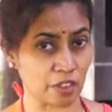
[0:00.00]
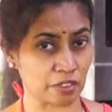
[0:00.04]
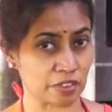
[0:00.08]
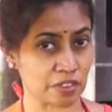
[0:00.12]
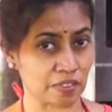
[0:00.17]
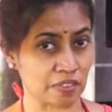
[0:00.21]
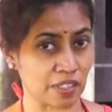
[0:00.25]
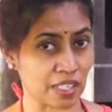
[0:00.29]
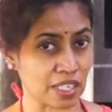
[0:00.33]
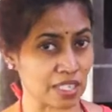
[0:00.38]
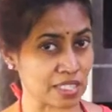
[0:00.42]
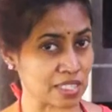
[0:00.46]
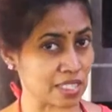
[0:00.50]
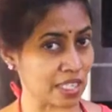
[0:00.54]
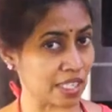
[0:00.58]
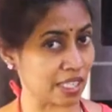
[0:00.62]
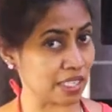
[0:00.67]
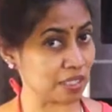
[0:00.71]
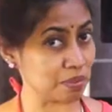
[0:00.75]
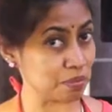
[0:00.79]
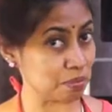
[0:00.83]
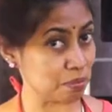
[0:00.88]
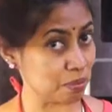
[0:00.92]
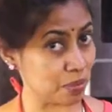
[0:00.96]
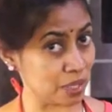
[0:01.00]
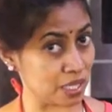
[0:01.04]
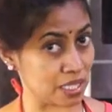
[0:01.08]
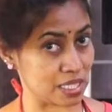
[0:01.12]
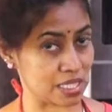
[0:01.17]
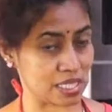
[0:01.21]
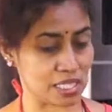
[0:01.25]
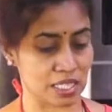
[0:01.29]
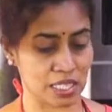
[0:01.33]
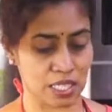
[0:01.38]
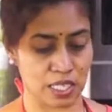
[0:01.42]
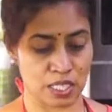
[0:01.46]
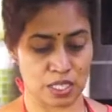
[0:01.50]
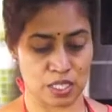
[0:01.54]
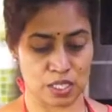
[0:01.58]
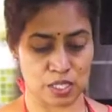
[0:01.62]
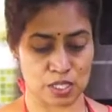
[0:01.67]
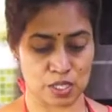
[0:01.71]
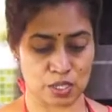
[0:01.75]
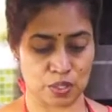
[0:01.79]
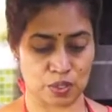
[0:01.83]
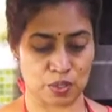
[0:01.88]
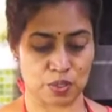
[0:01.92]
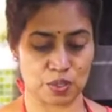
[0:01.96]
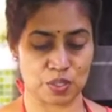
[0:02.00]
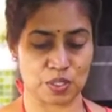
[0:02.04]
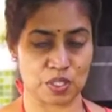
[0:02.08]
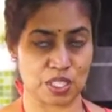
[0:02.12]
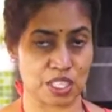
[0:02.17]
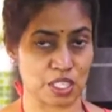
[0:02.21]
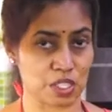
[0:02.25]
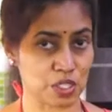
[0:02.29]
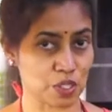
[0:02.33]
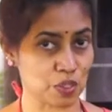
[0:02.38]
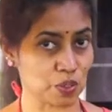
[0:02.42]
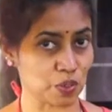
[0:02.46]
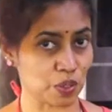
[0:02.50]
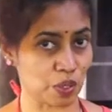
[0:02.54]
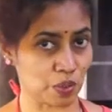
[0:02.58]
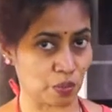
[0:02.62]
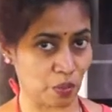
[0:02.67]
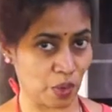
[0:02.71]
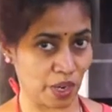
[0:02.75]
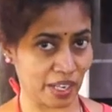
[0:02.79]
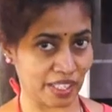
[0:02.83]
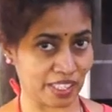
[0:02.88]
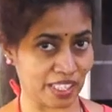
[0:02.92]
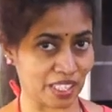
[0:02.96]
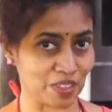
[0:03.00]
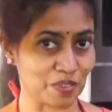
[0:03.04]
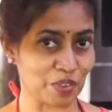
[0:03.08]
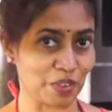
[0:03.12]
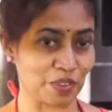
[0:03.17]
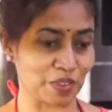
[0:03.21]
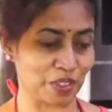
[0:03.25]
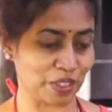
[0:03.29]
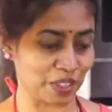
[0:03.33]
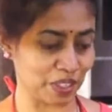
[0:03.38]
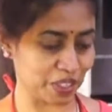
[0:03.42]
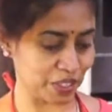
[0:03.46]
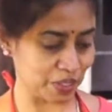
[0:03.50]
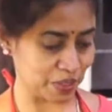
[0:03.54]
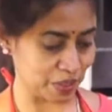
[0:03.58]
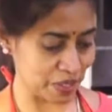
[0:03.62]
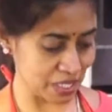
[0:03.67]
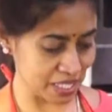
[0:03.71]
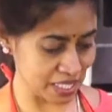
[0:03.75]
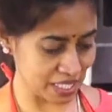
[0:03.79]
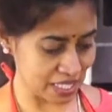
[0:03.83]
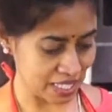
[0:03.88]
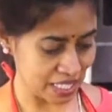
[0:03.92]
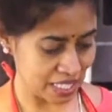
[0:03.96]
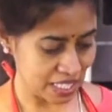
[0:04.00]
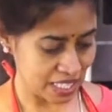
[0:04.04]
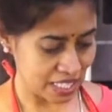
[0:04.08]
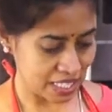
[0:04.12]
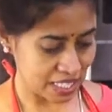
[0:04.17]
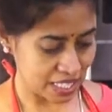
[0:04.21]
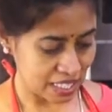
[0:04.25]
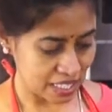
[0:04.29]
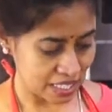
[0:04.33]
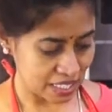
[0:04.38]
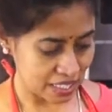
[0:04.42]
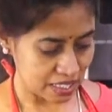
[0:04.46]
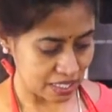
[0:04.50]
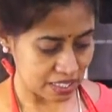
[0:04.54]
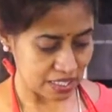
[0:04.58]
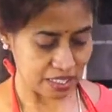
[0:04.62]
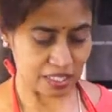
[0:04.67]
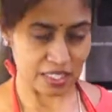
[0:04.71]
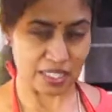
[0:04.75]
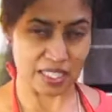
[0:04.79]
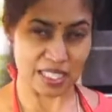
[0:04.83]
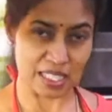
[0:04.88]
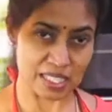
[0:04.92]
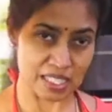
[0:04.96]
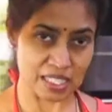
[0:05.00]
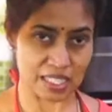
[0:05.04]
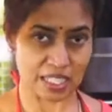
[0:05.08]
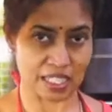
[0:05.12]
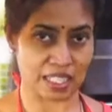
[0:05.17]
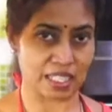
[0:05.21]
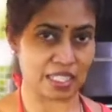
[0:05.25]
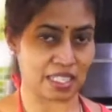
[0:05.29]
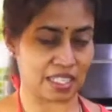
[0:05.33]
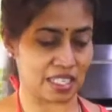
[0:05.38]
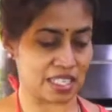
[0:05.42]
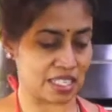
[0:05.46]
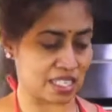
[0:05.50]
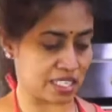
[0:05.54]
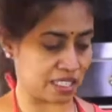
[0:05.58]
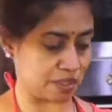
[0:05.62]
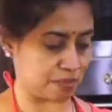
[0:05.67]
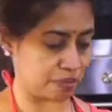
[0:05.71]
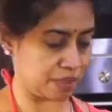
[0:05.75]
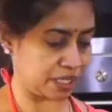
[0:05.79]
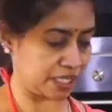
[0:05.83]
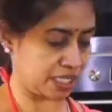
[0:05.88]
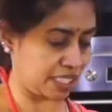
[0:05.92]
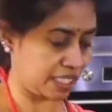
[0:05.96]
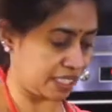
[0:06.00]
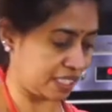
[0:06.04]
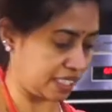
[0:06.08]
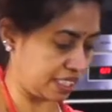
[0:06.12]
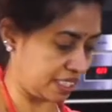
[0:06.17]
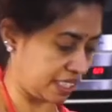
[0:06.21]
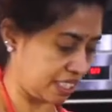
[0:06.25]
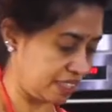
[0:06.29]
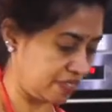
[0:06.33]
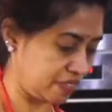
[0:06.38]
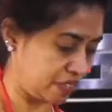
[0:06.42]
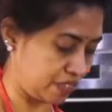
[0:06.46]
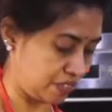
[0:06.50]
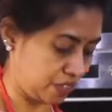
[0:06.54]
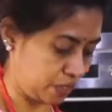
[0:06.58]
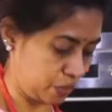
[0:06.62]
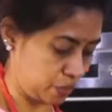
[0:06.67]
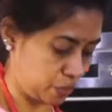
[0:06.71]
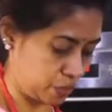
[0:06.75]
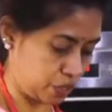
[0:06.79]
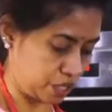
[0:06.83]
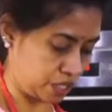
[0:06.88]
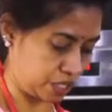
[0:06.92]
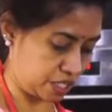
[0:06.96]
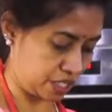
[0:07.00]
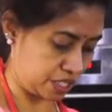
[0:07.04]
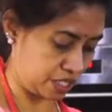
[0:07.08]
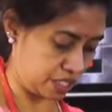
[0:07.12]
of the vadas, they can burst. So just to avoid that, what we are going to do is just crush them like that, and then we will use it.